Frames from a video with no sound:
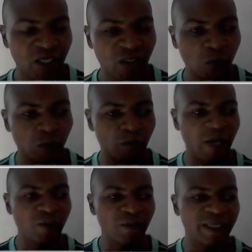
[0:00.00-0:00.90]
You will
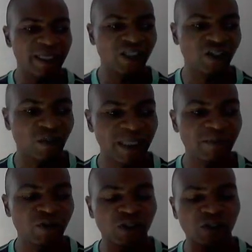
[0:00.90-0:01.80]
bear with me that
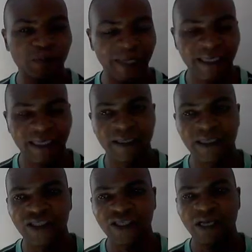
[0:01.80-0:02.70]
sometimes we speak
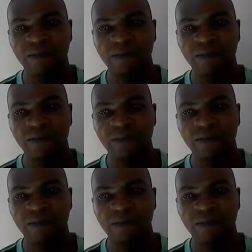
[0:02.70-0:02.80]
English,